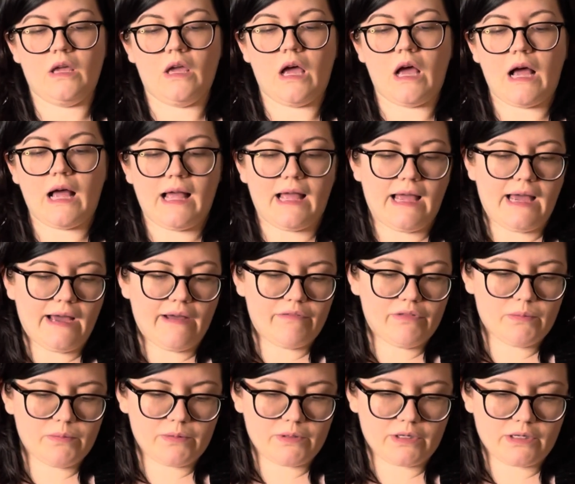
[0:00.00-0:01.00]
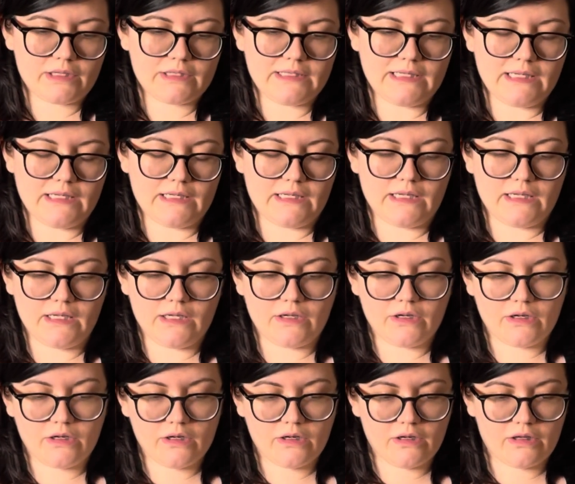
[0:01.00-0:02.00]
I have the books in
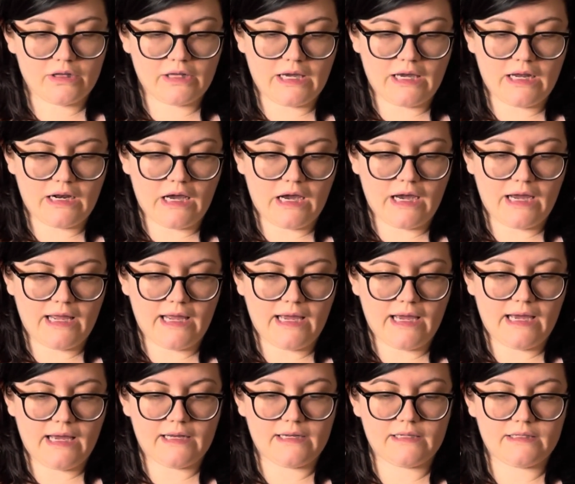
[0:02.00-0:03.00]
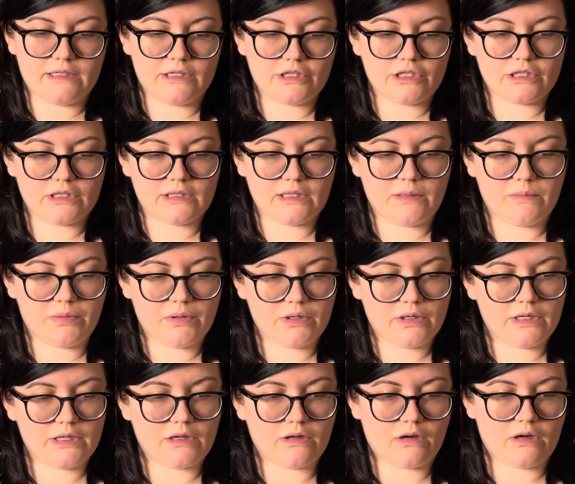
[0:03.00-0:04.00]
here that I had initially
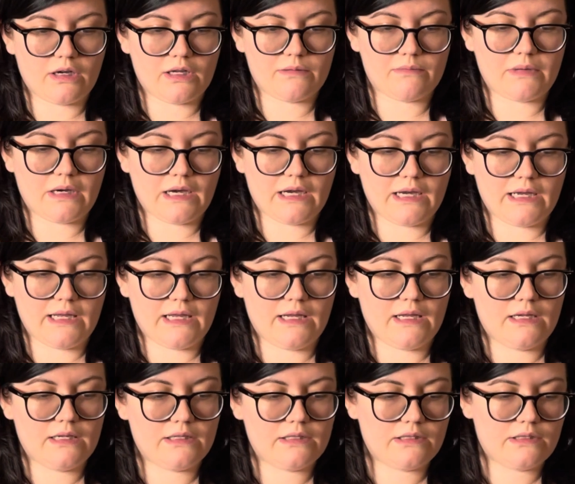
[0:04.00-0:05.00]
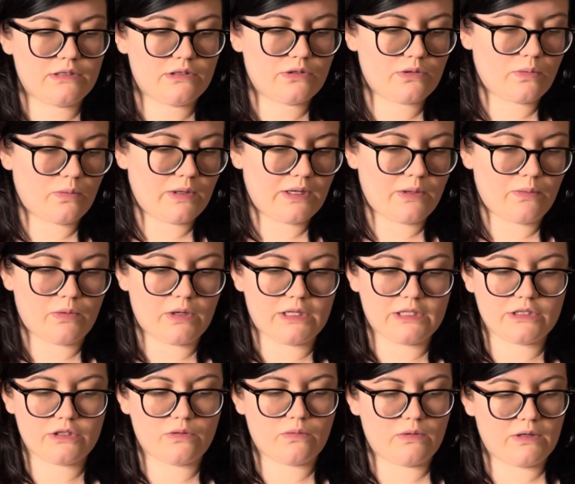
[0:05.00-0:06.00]
put on my 21
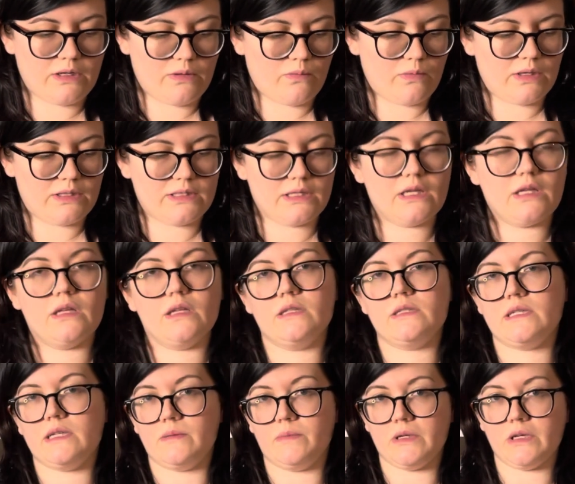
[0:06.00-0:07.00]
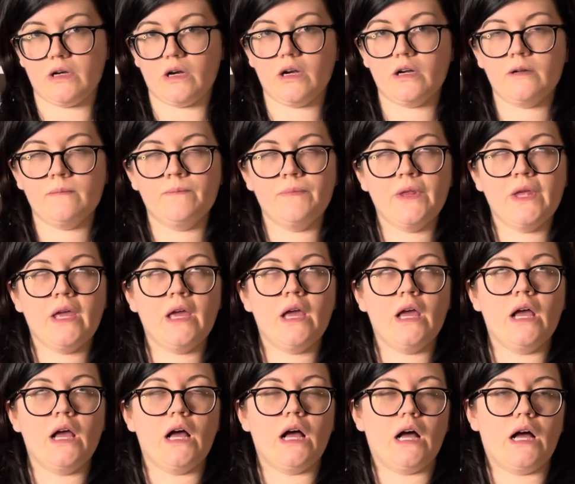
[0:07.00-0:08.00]
and 21 TBR.
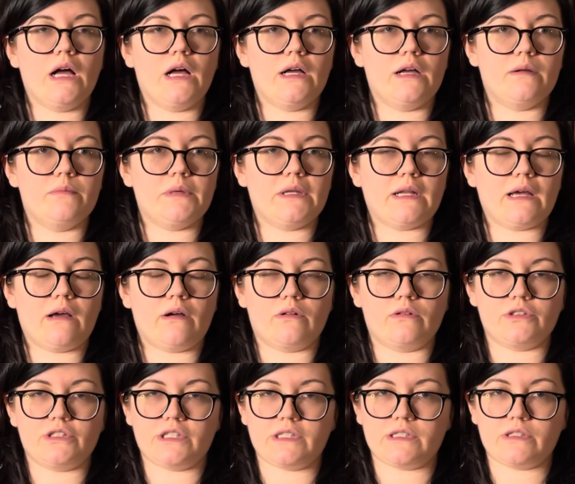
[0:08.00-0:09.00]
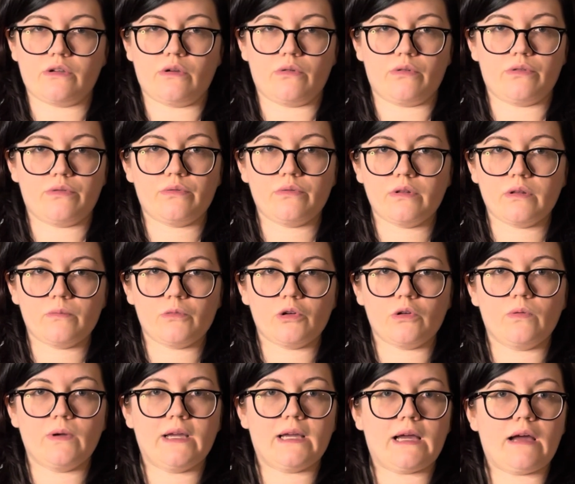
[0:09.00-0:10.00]
And I'll just go through them real
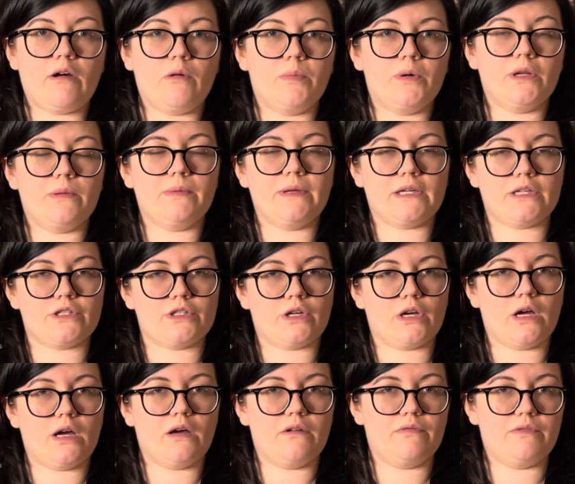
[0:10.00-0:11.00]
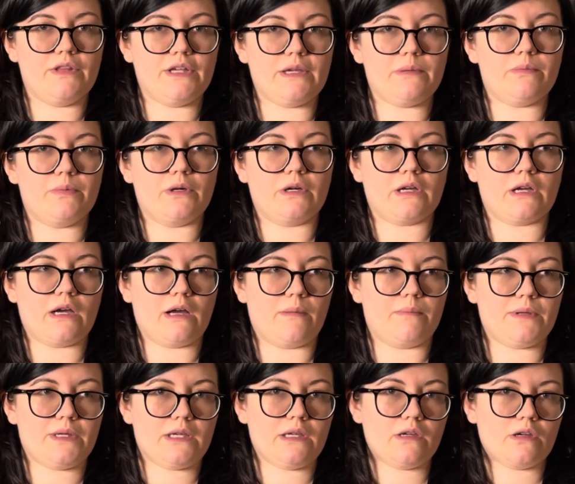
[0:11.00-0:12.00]
quick. I'll put a picture of the book
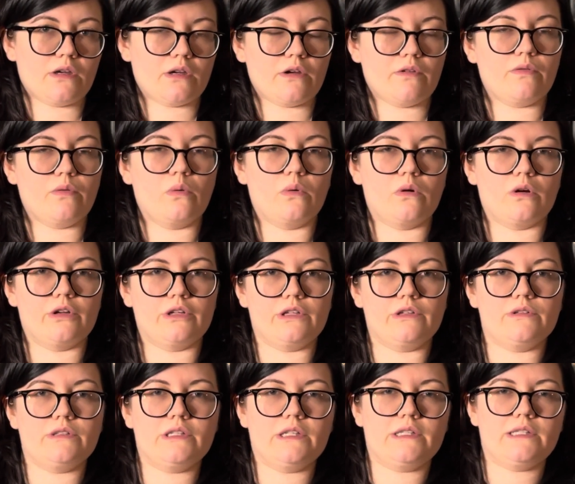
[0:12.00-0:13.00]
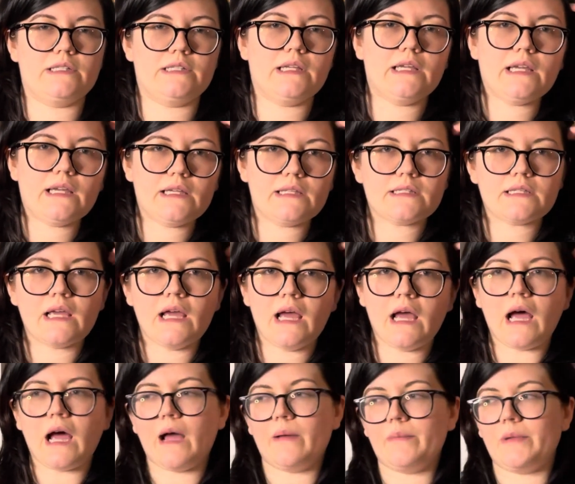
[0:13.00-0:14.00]
up here for you to see it.
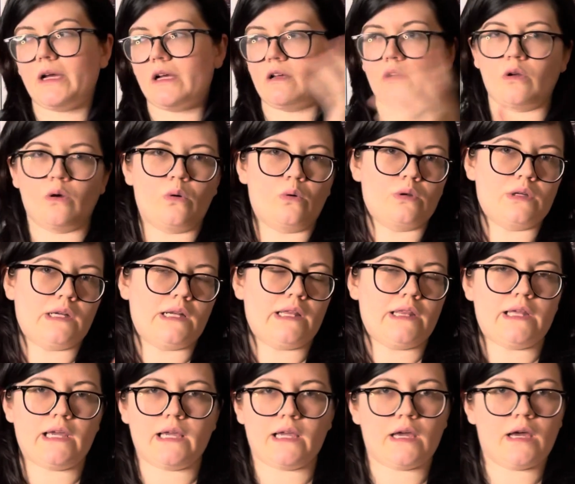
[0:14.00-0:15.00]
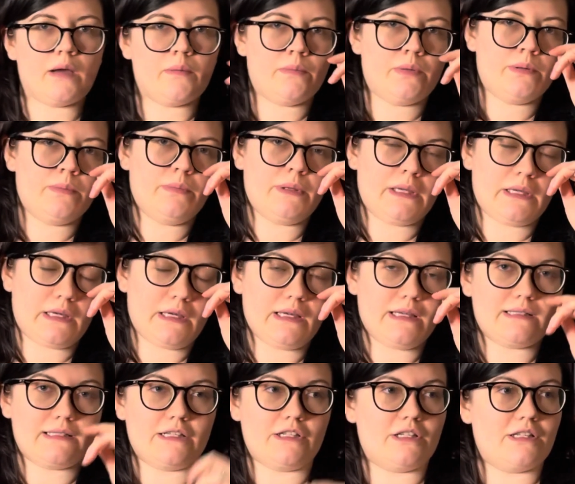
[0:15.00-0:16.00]
I'm not going to hold anything up
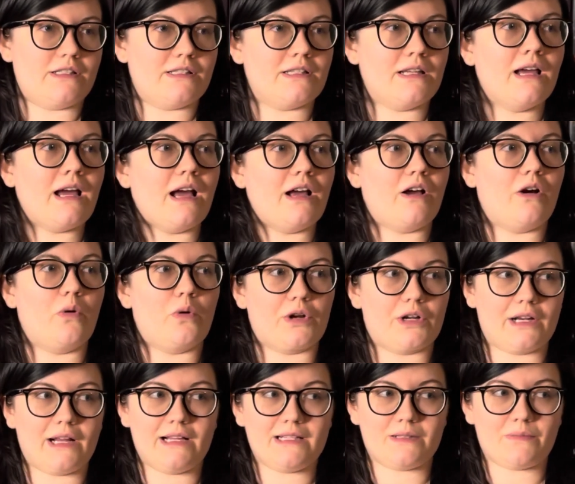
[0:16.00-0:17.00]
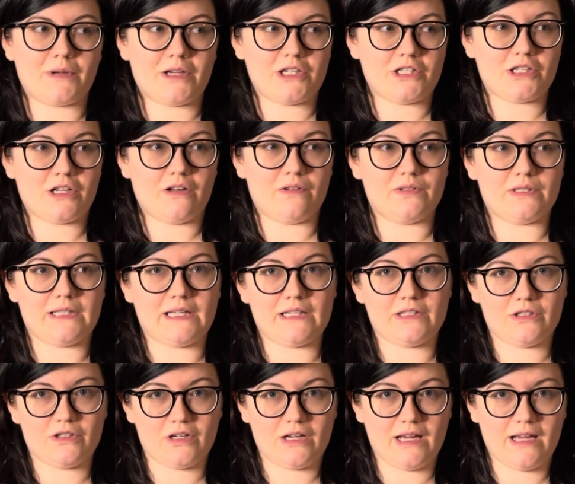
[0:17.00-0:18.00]
because I just organized my shelves
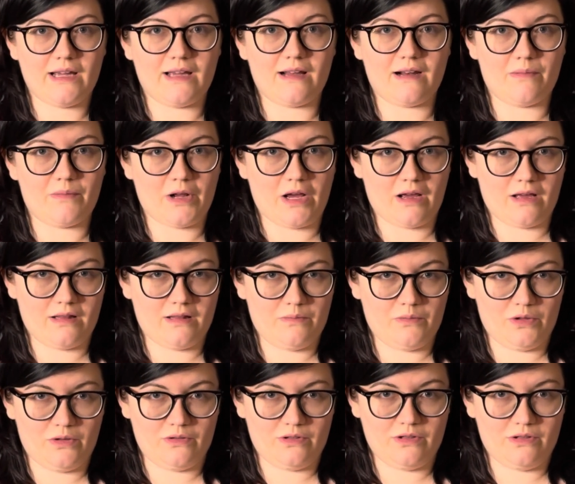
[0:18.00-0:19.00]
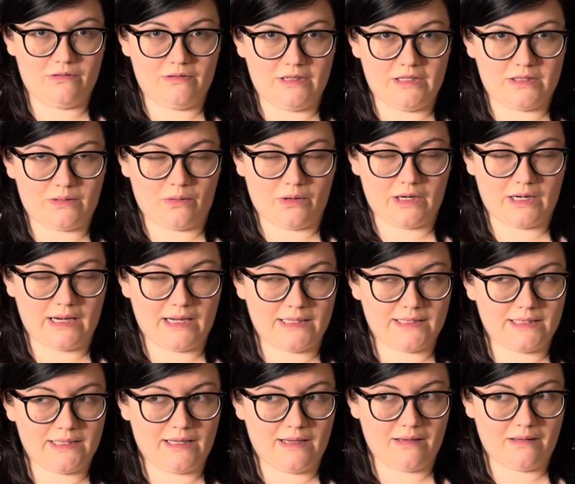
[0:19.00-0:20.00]
yesterday and I'm not in the mood to
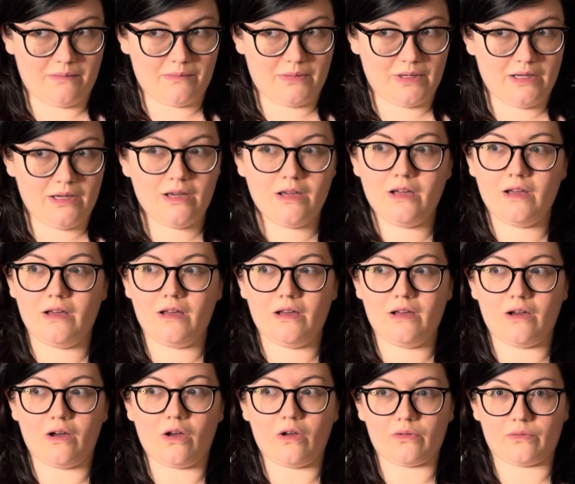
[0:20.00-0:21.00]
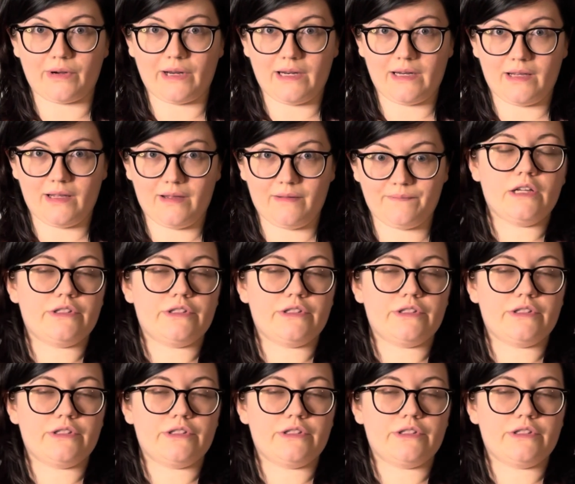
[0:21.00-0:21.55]
disorganize them already.